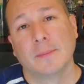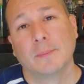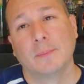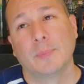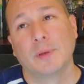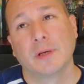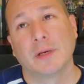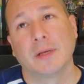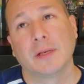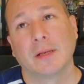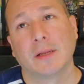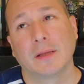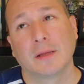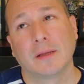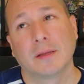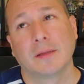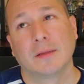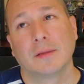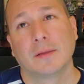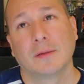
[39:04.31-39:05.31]
But
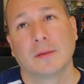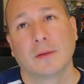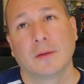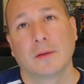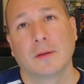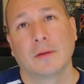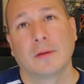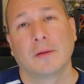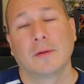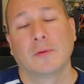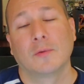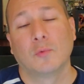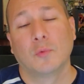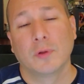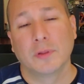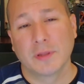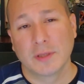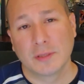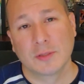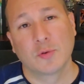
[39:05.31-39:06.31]

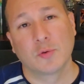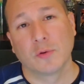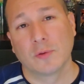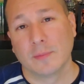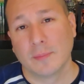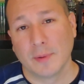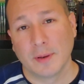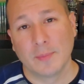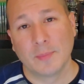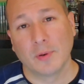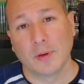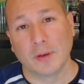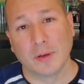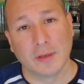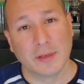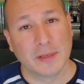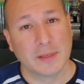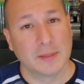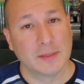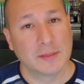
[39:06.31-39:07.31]
one thing to remember
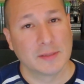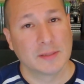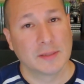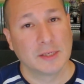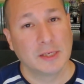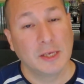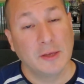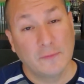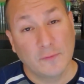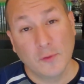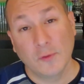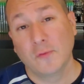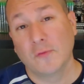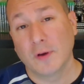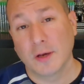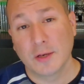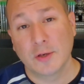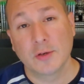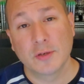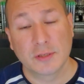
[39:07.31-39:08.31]
is, if you
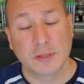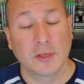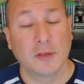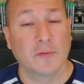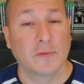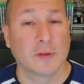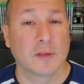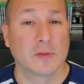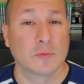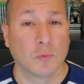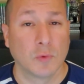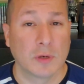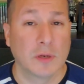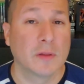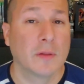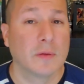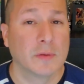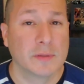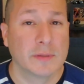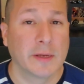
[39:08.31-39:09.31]
find yourself as one of
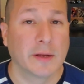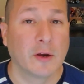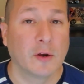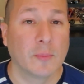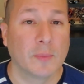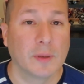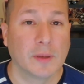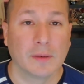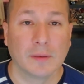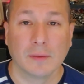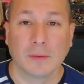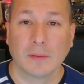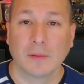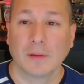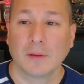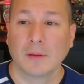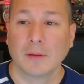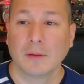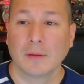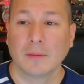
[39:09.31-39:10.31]
those airmen,
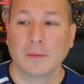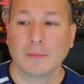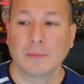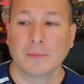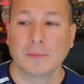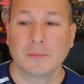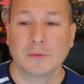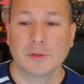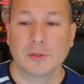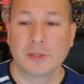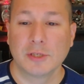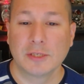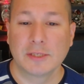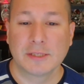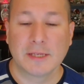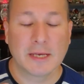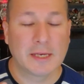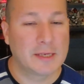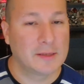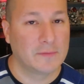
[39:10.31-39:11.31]
just
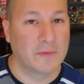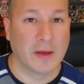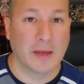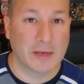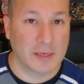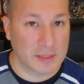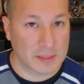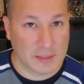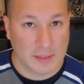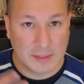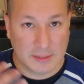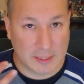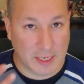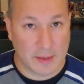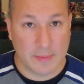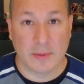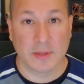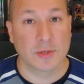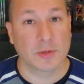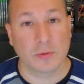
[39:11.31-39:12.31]
take advantage of the
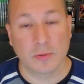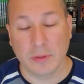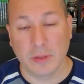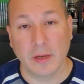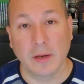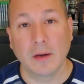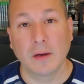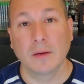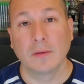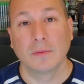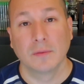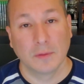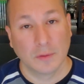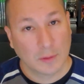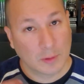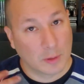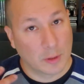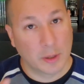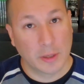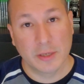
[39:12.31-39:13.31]
time that you're there.
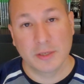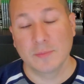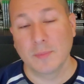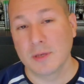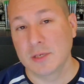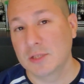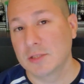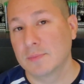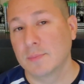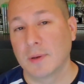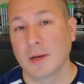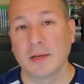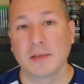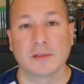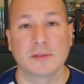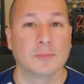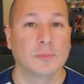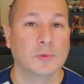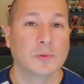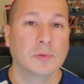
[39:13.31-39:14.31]
Learn as much as
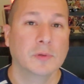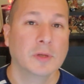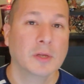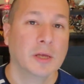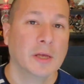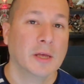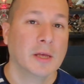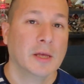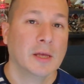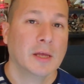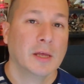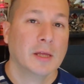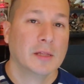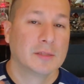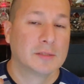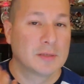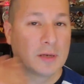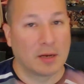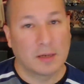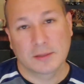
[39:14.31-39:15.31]
possible.
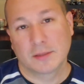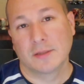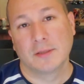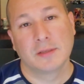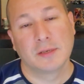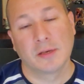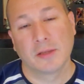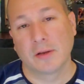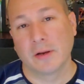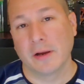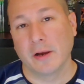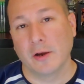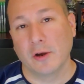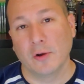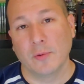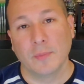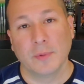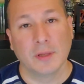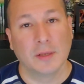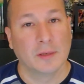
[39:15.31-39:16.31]
Talk to the other
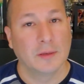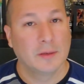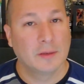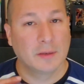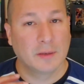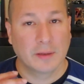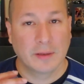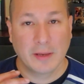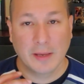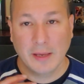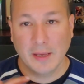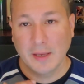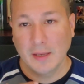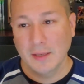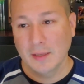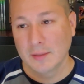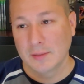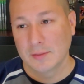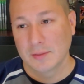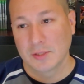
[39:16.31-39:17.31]
airmen
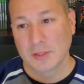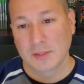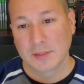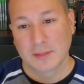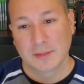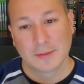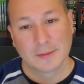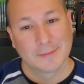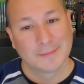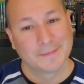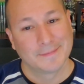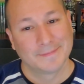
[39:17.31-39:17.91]
and just